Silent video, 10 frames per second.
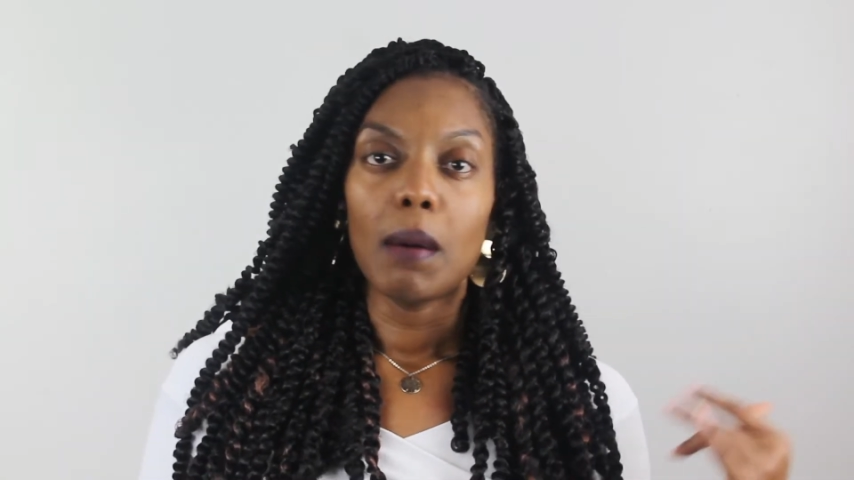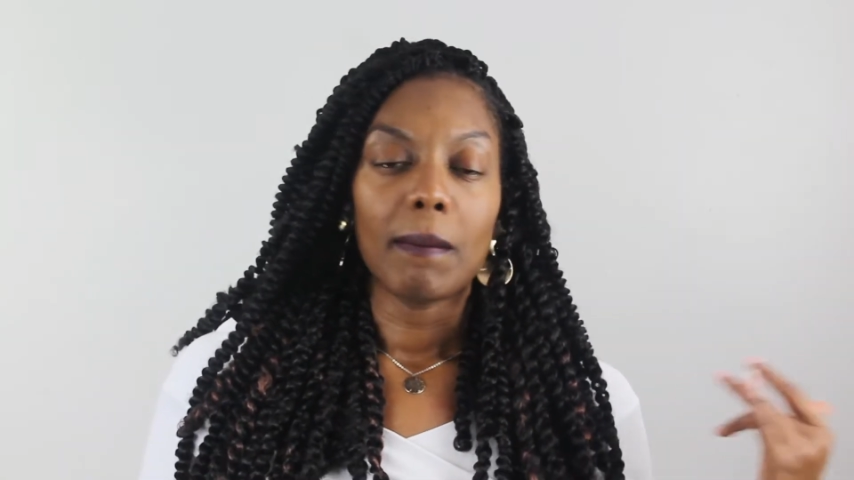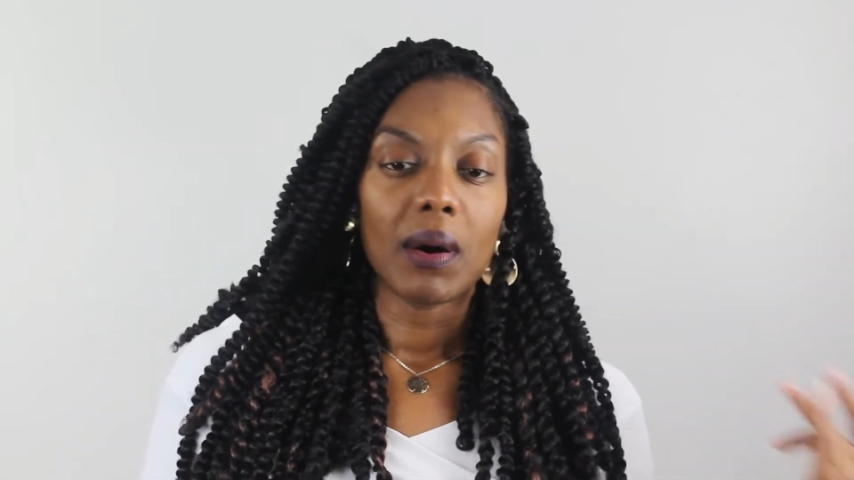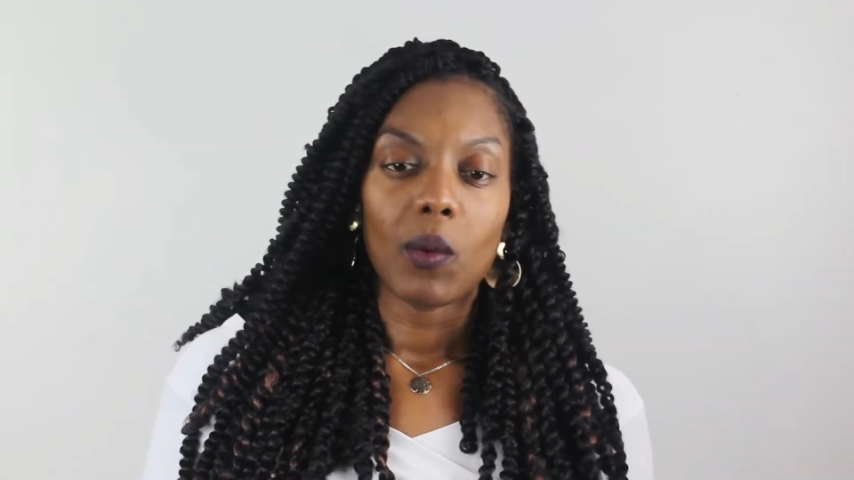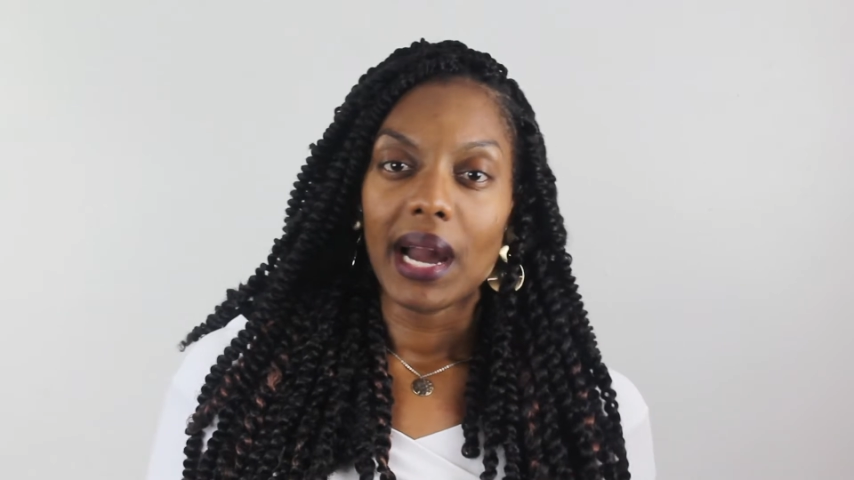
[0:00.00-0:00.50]

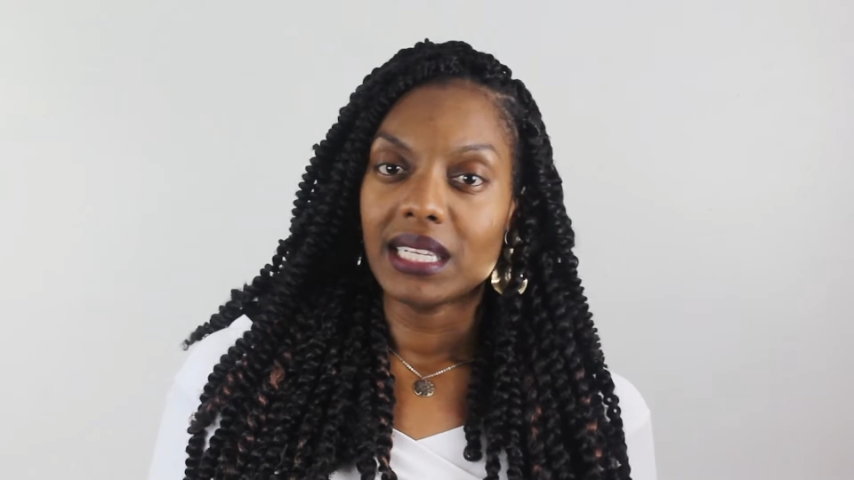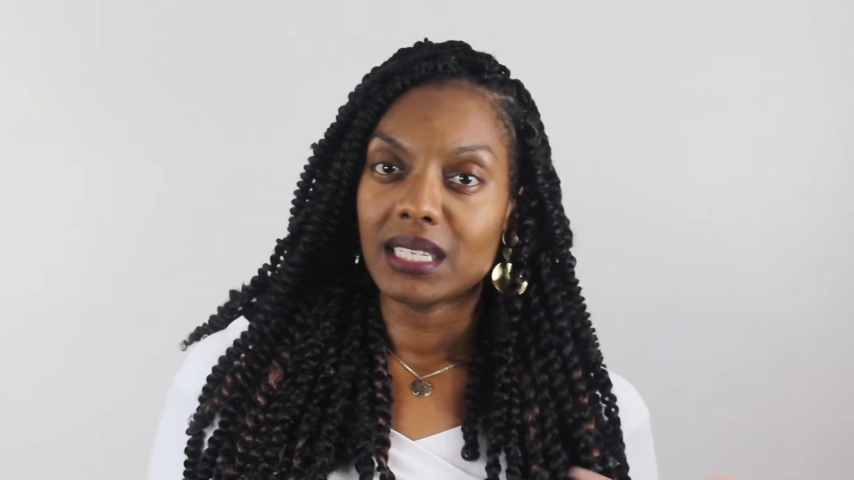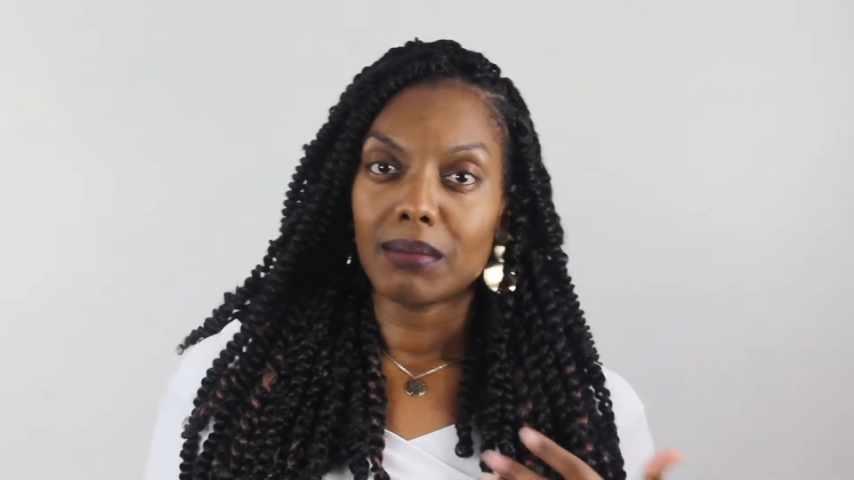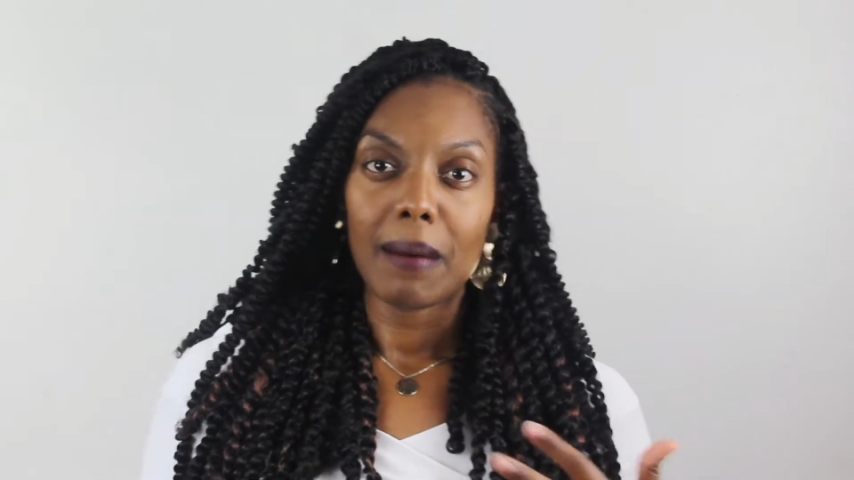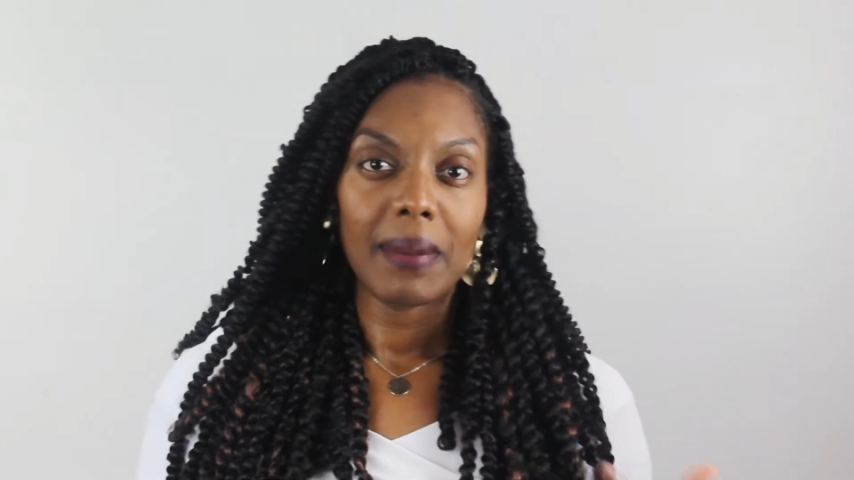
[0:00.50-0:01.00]
My whites
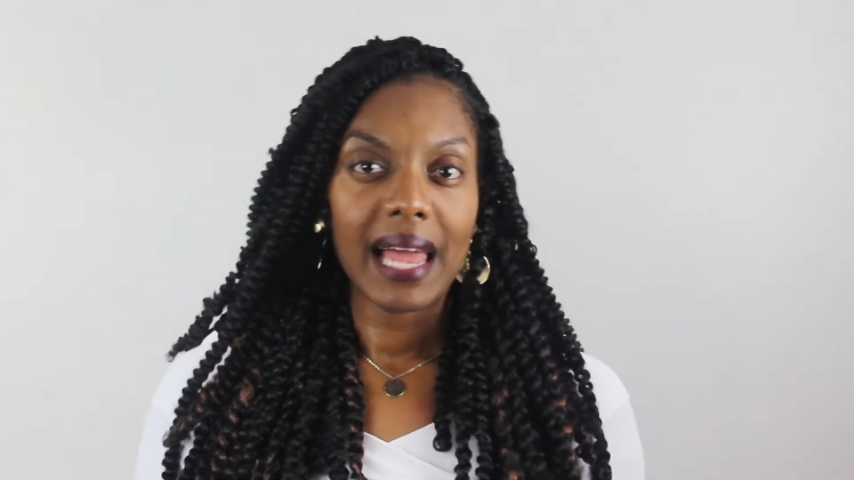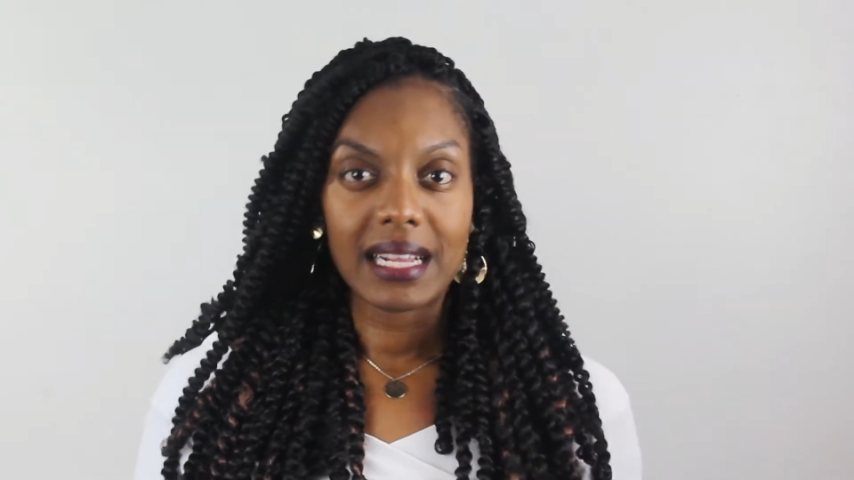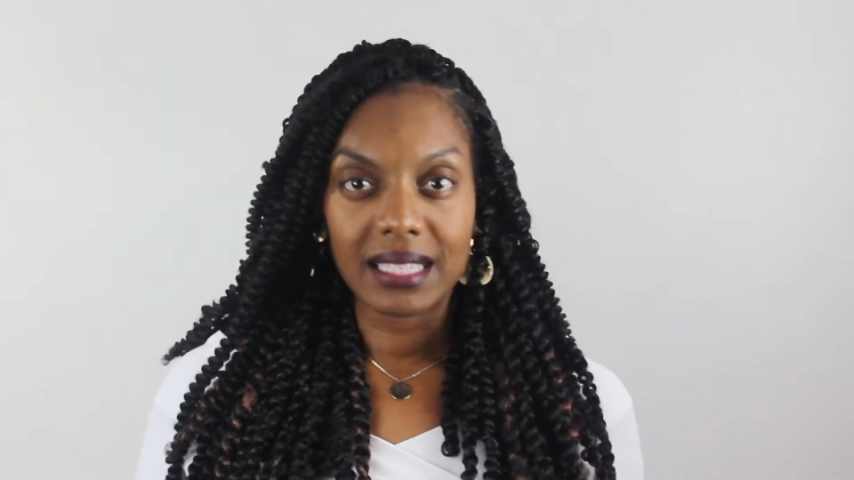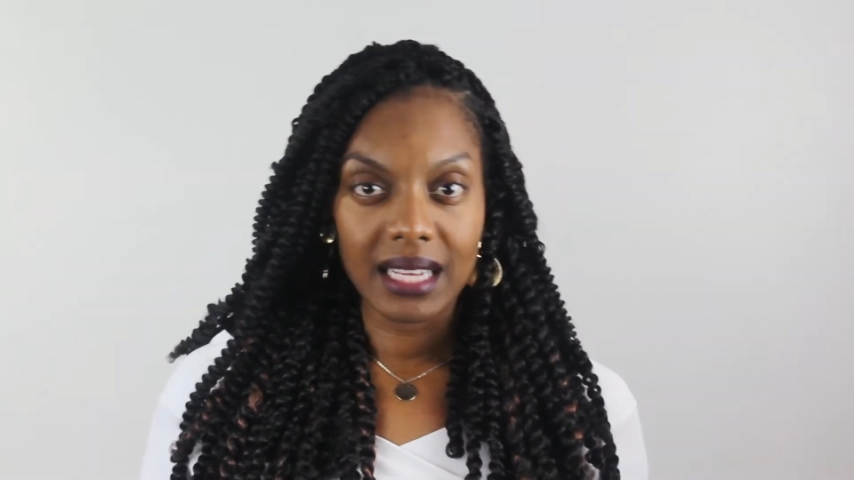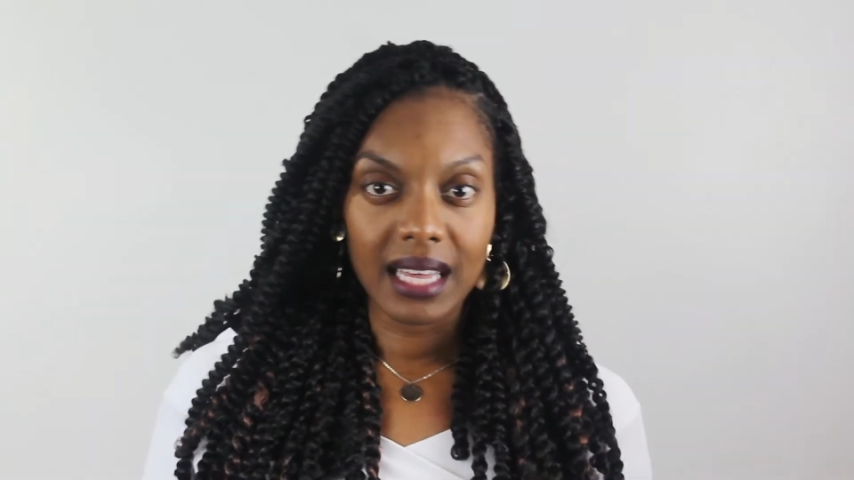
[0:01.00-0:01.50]
and my
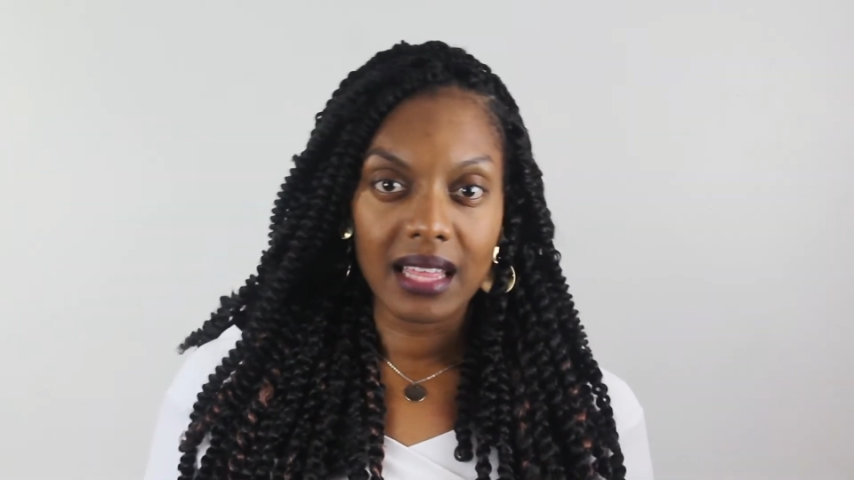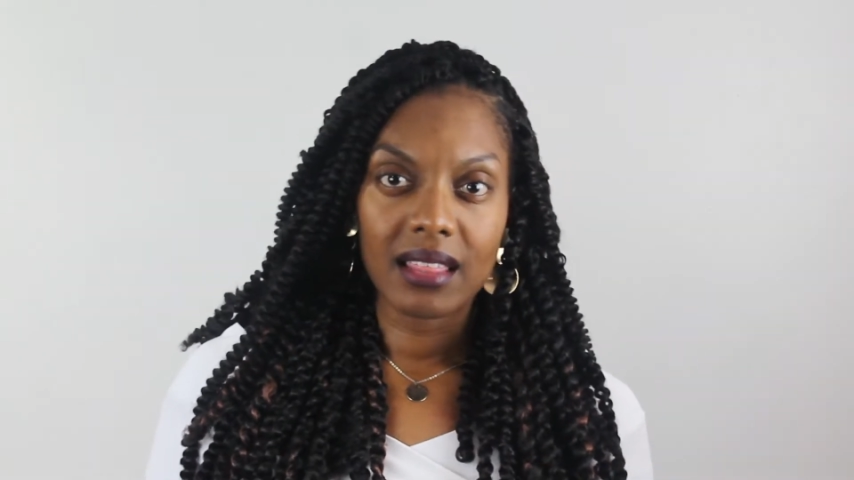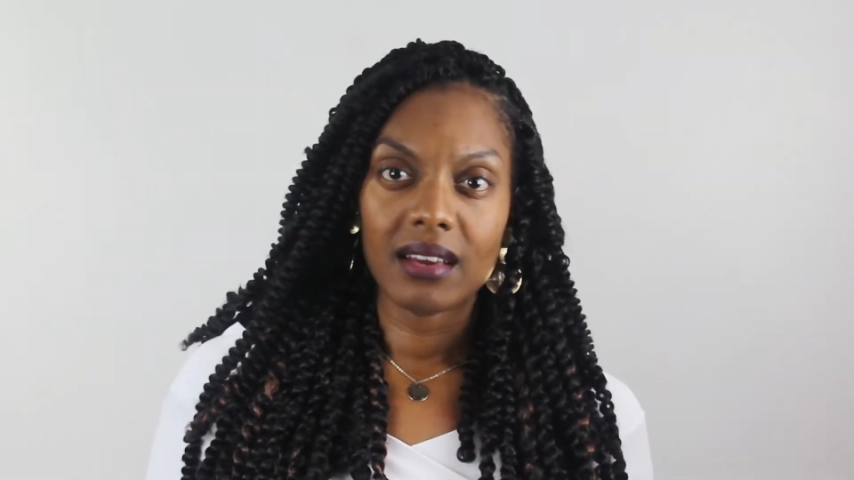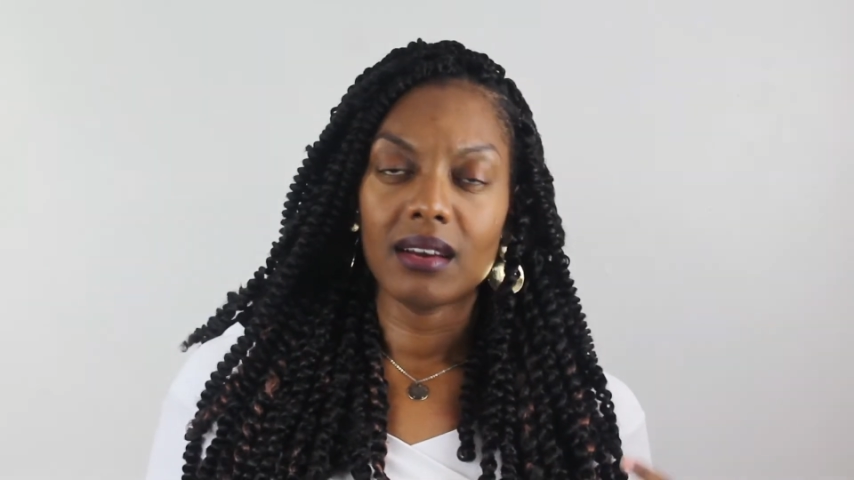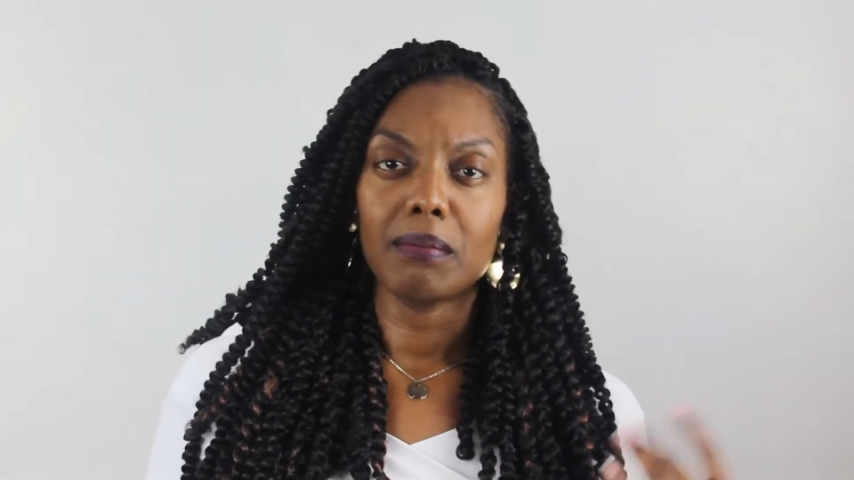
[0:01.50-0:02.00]
blacks together,